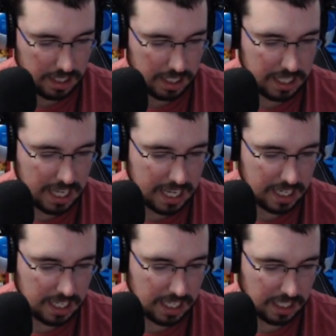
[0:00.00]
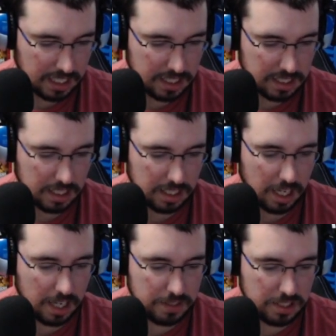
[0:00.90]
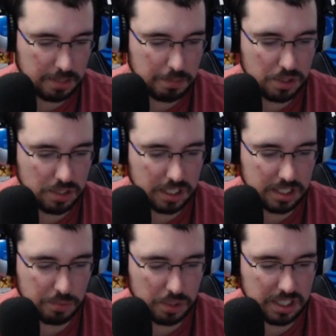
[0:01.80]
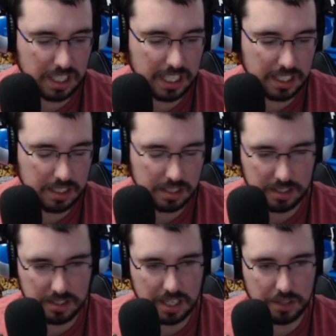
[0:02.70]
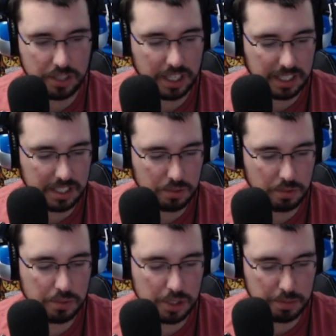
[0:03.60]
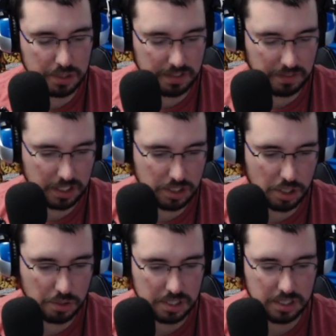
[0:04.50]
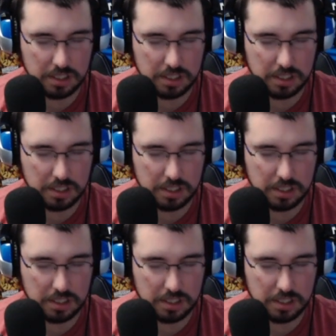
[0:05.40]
and the editing, and obviously the music, because once again the soundtrack in this one was specifically chosen.